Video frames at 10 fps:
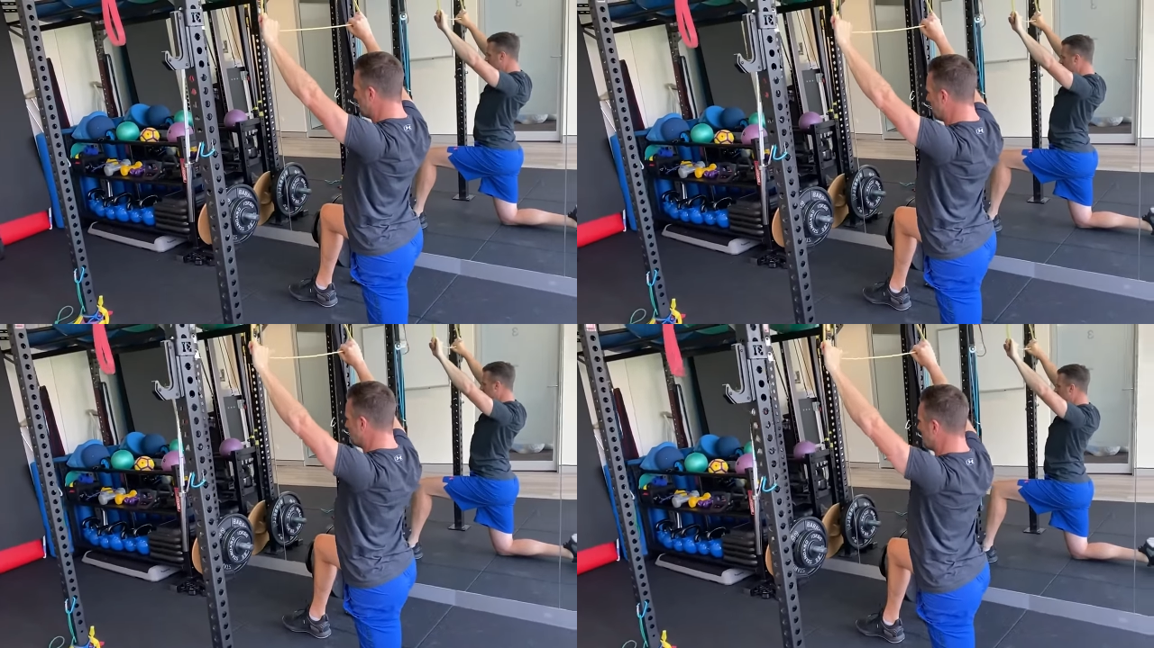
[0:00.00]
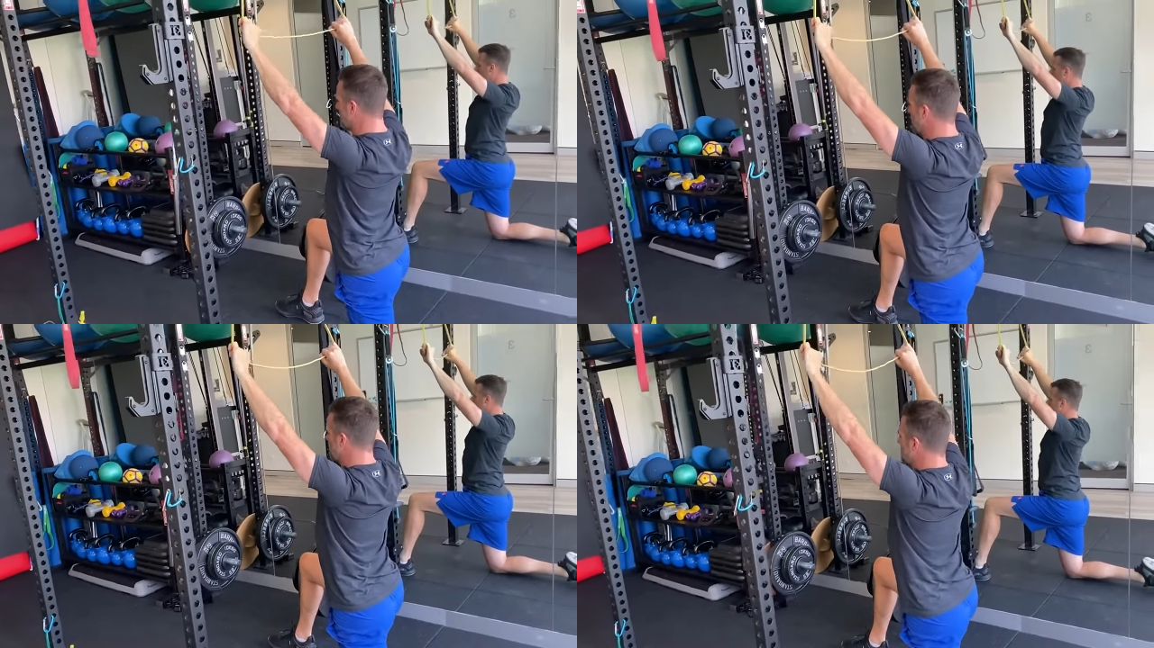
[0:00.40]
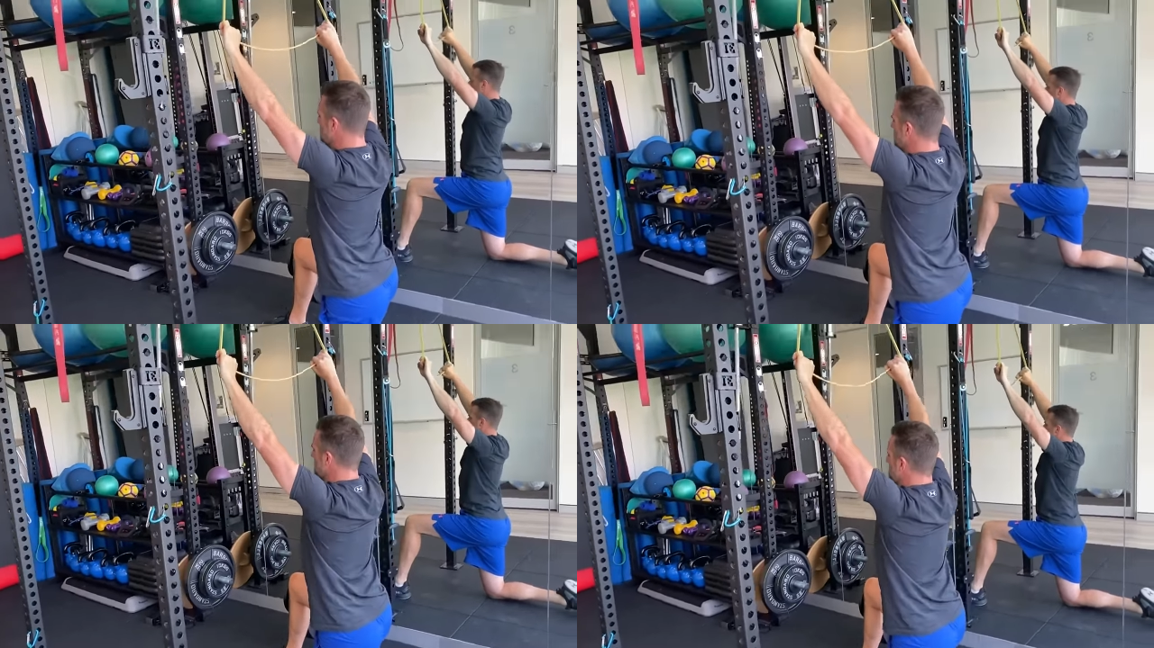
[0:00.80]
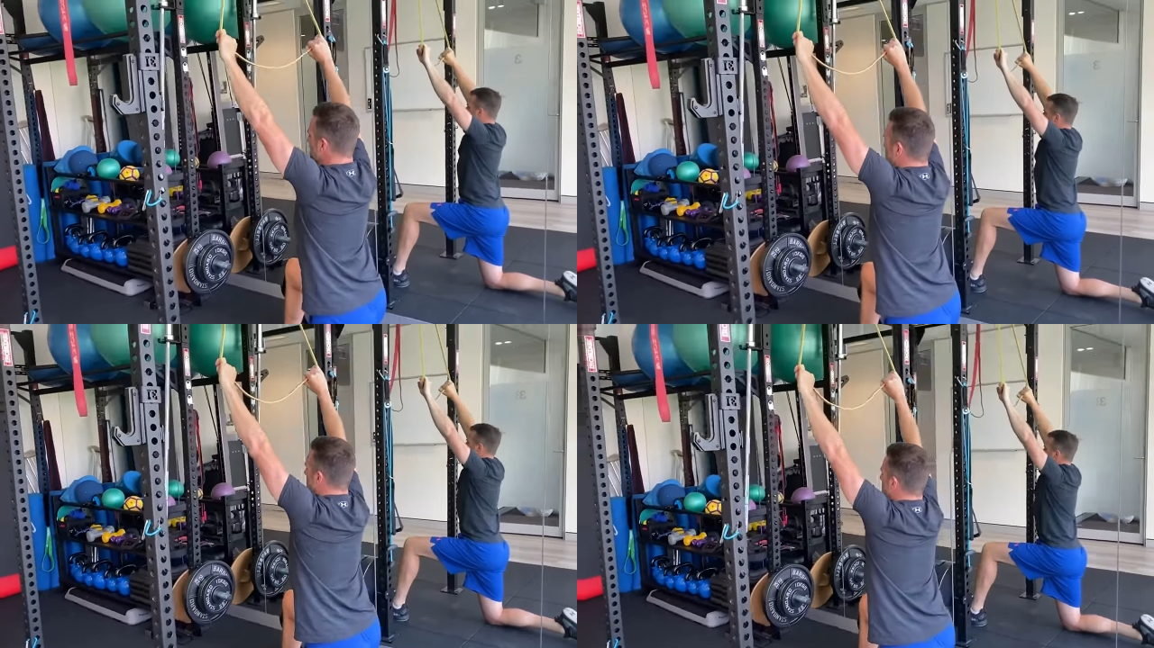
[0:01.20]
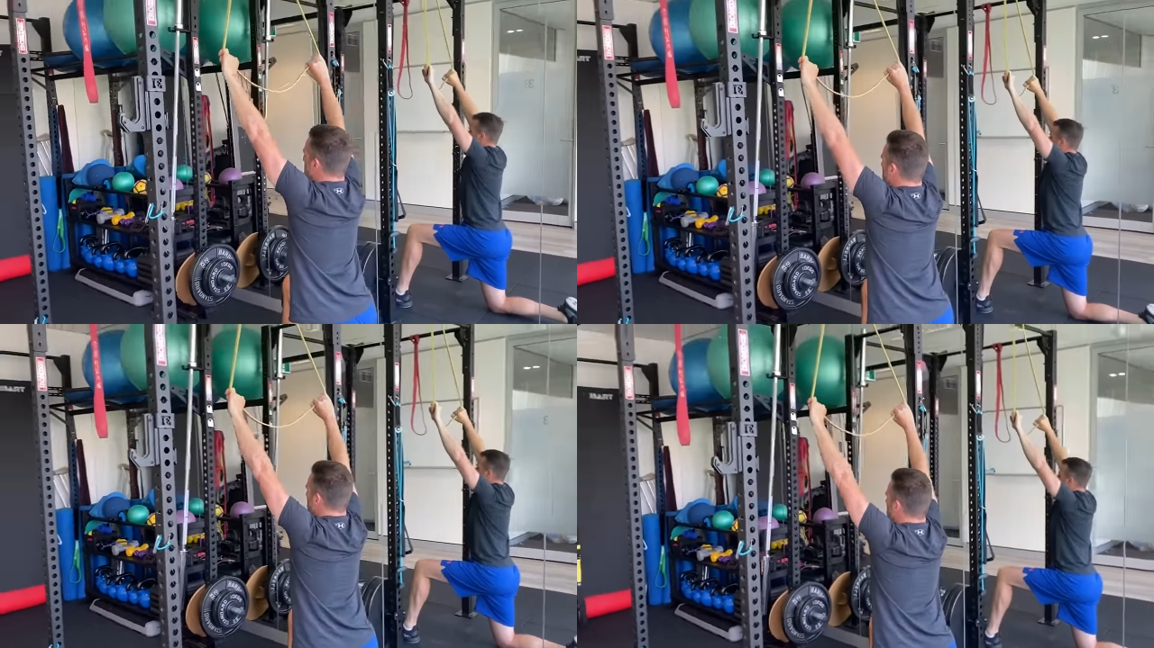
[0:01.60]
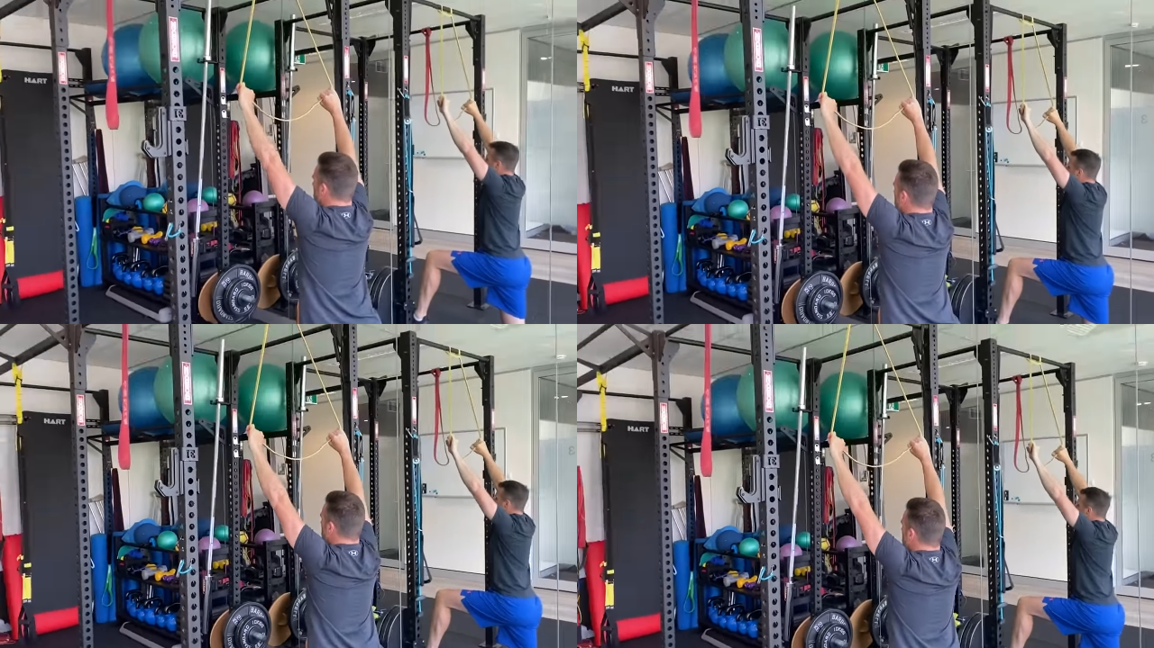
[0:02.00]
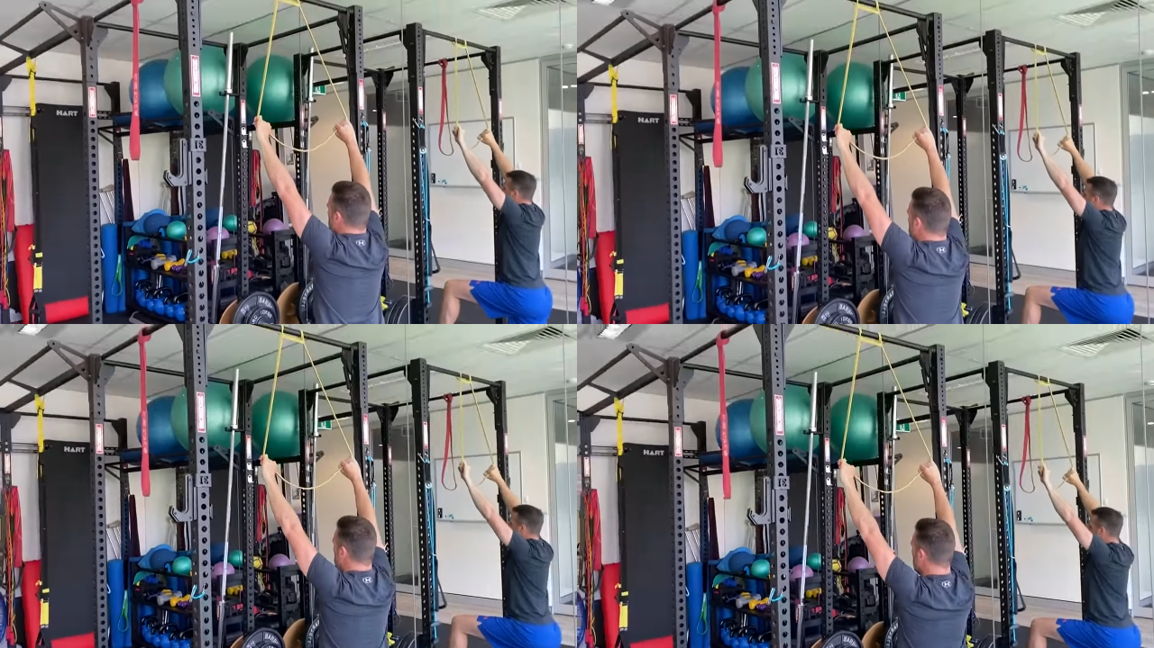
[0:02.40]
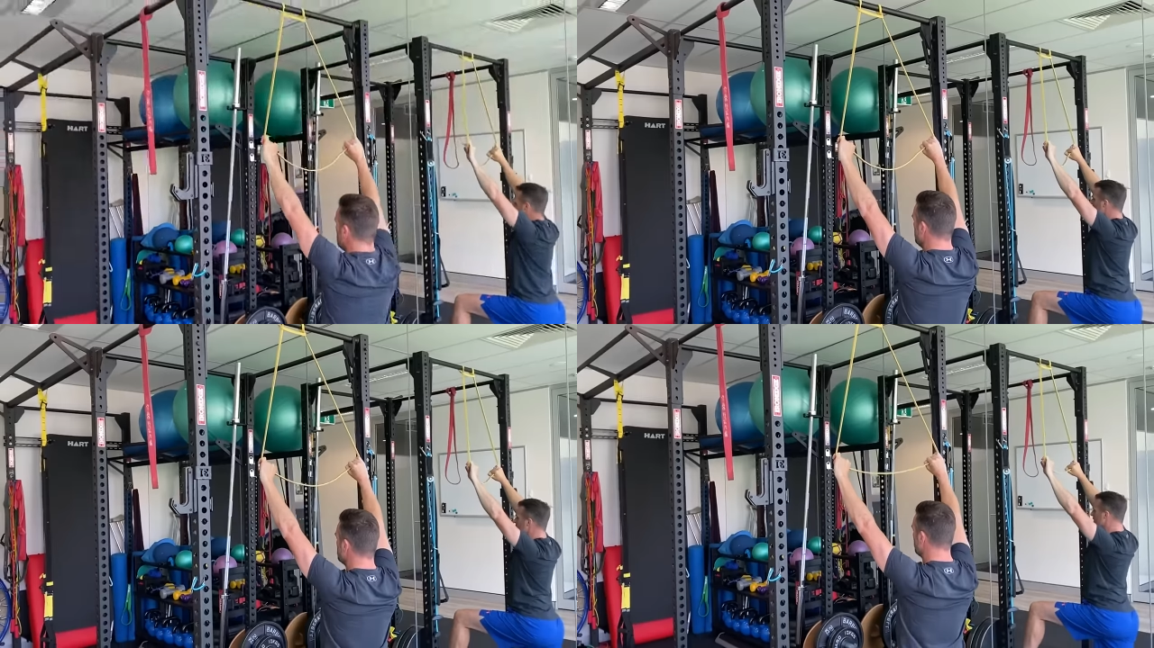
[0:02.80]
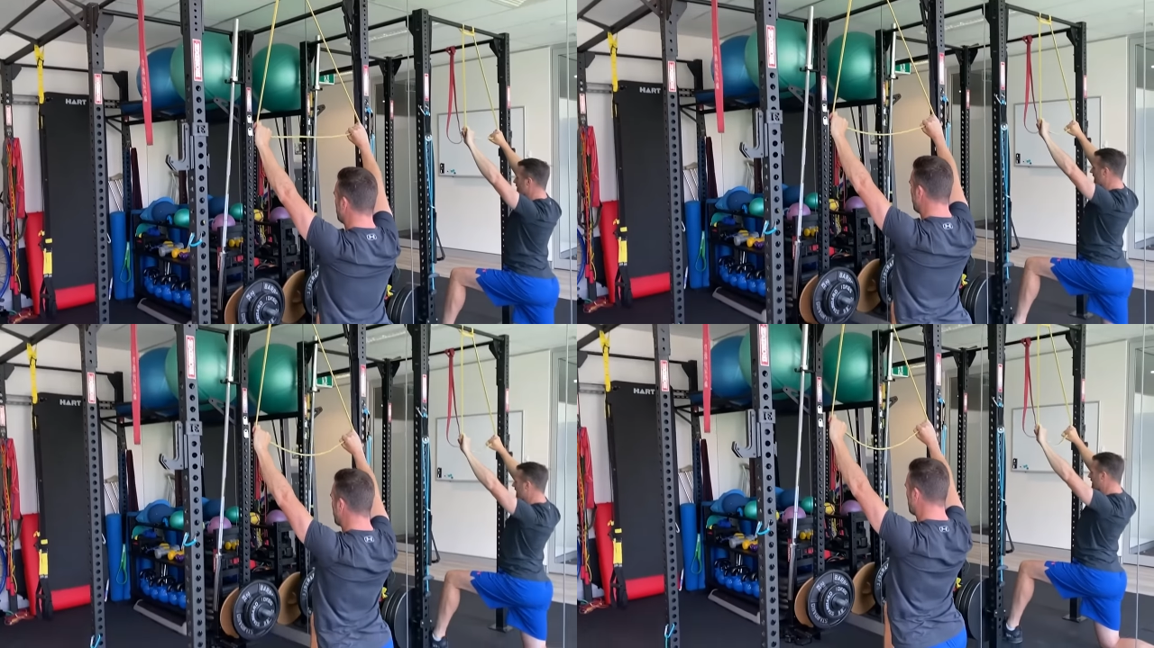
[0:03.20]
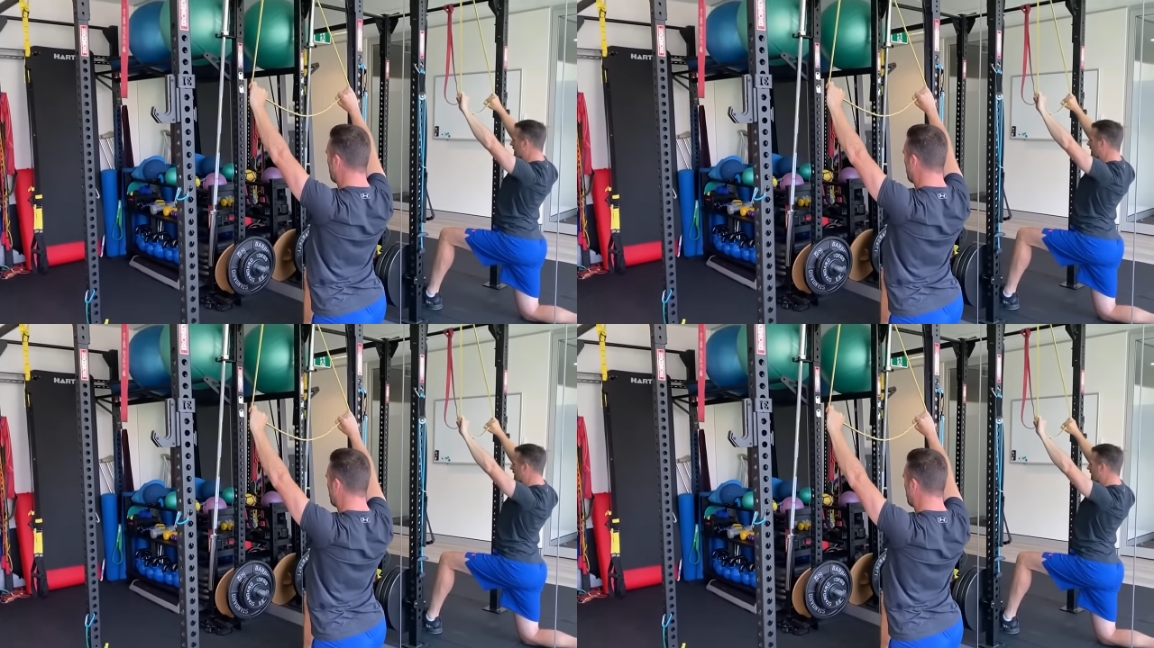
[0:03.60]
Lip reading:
Nobody's mouth can be seen.